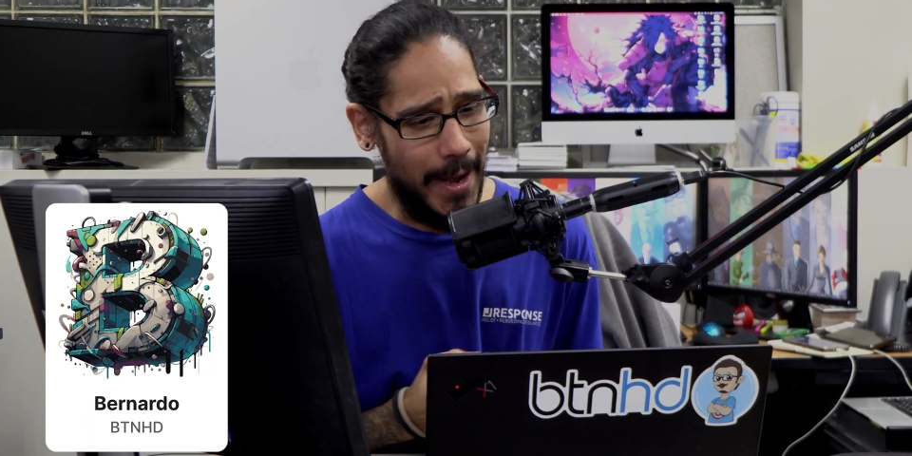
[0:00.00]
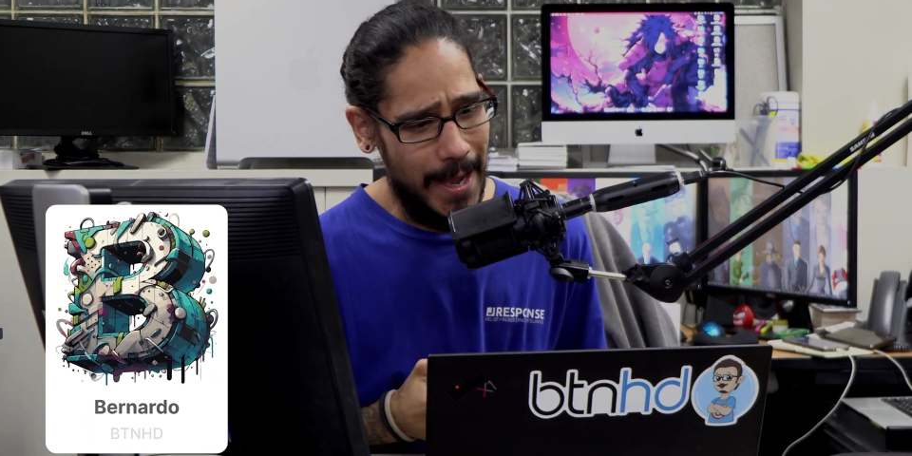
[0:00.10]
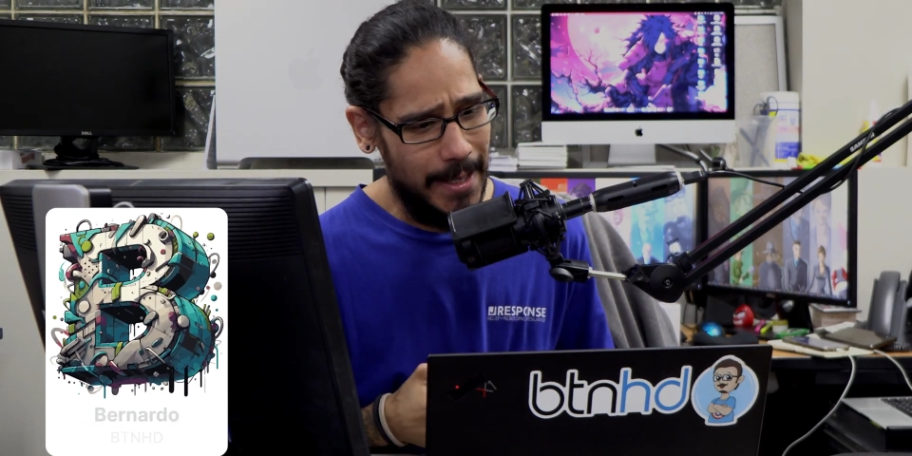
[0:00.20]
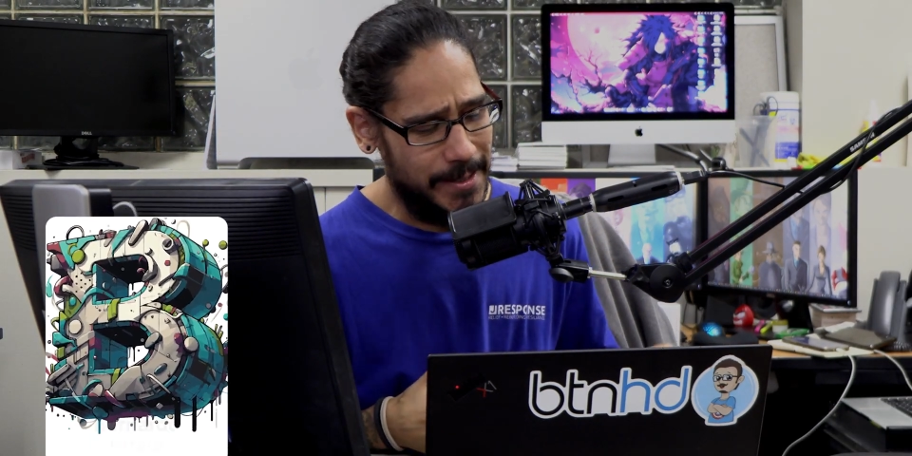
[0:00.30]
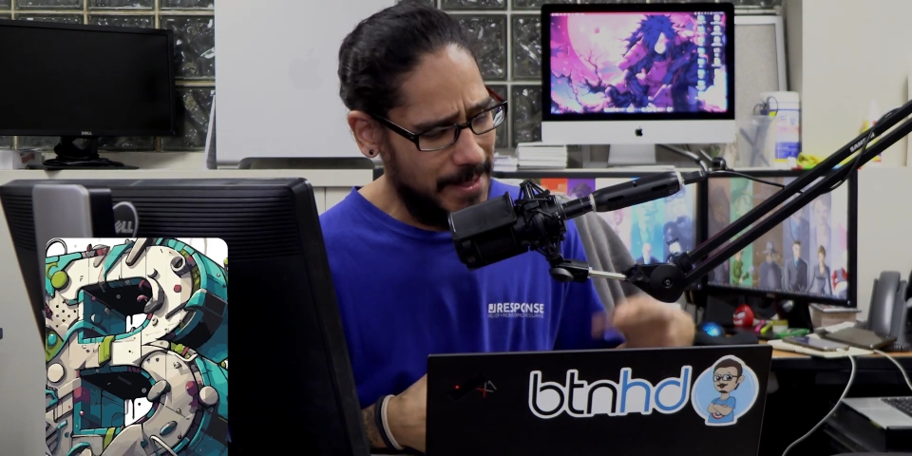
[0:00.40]

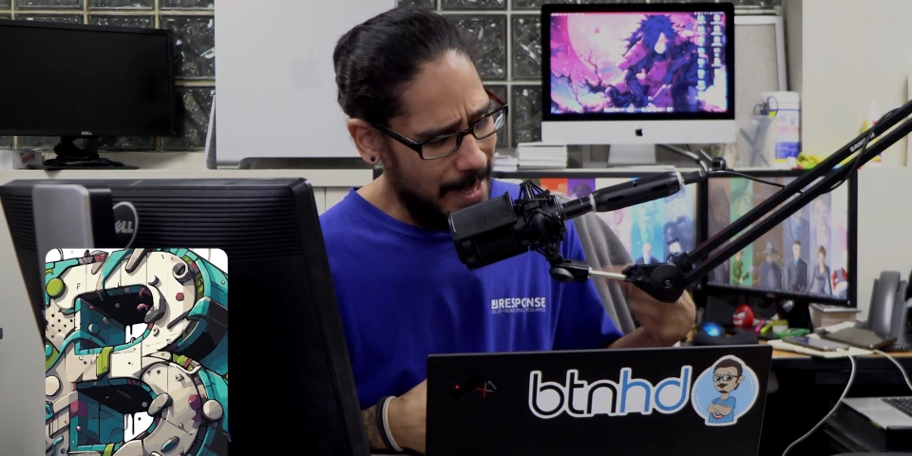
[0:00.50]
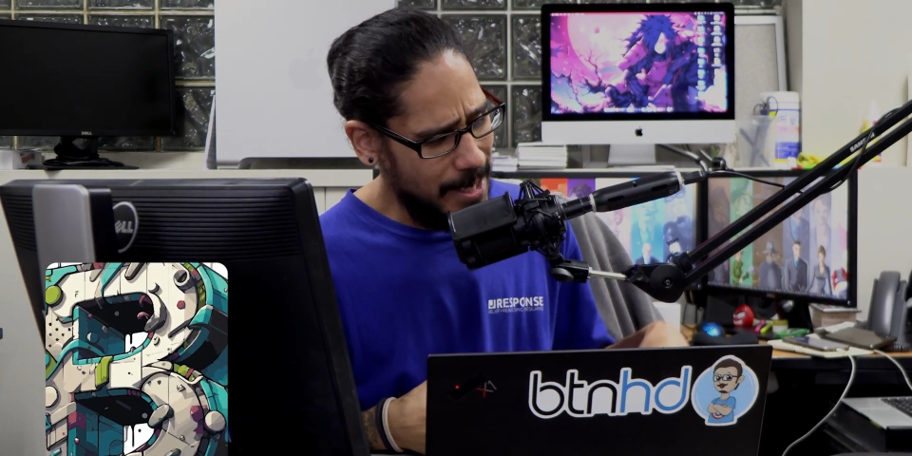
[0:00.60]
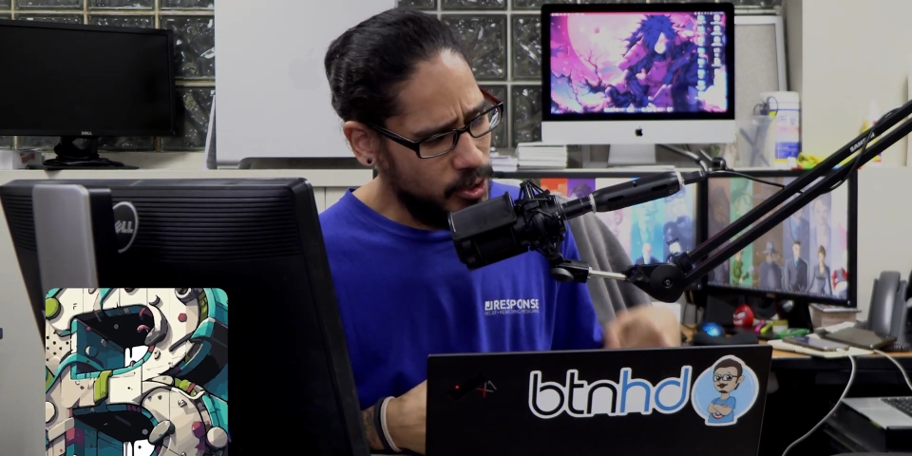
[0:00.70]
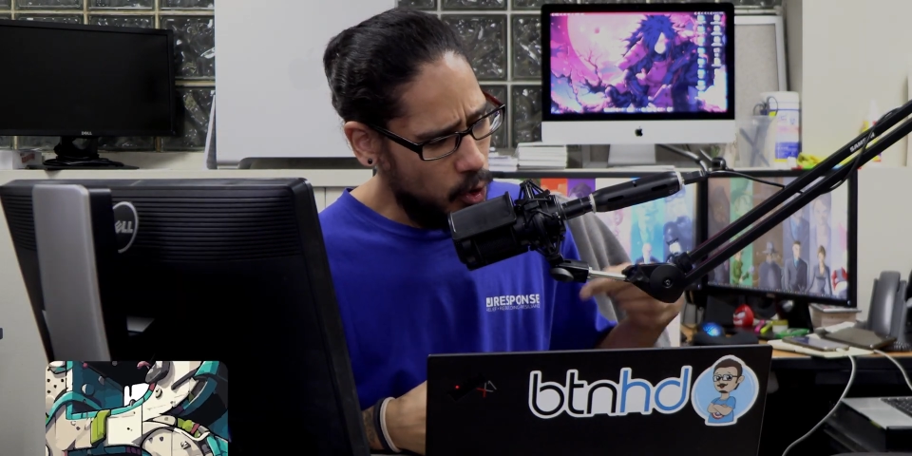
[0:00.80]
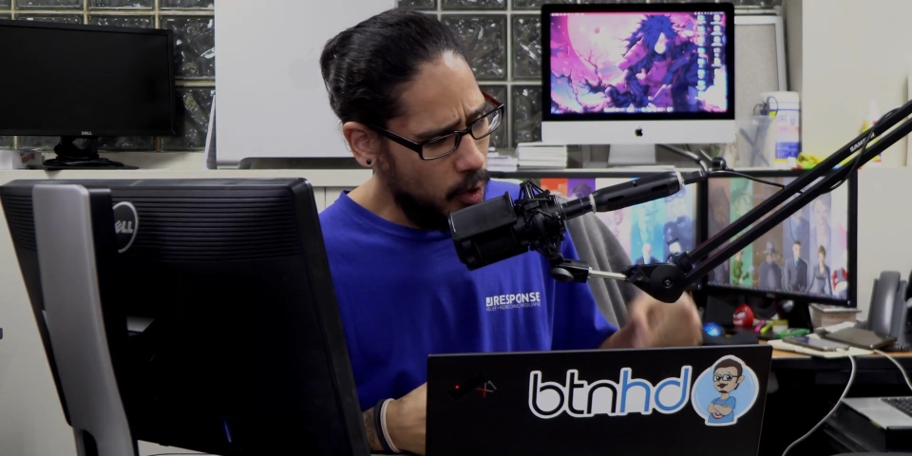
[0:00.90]
and today
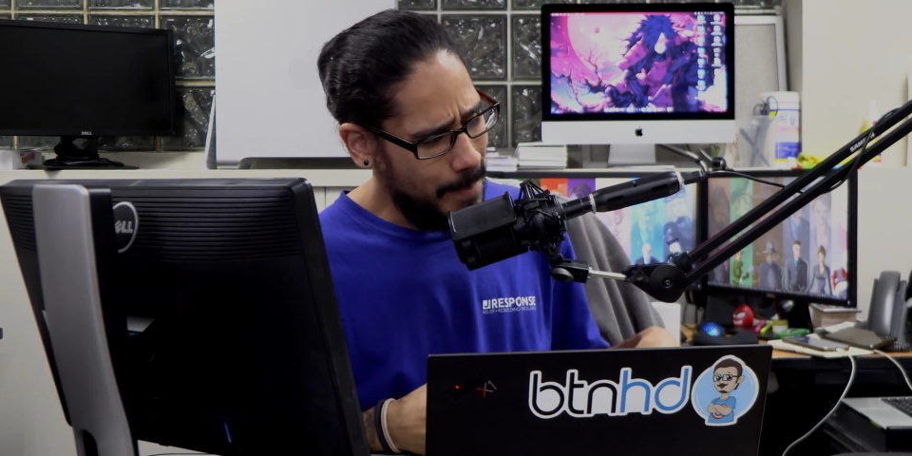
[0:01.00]
is all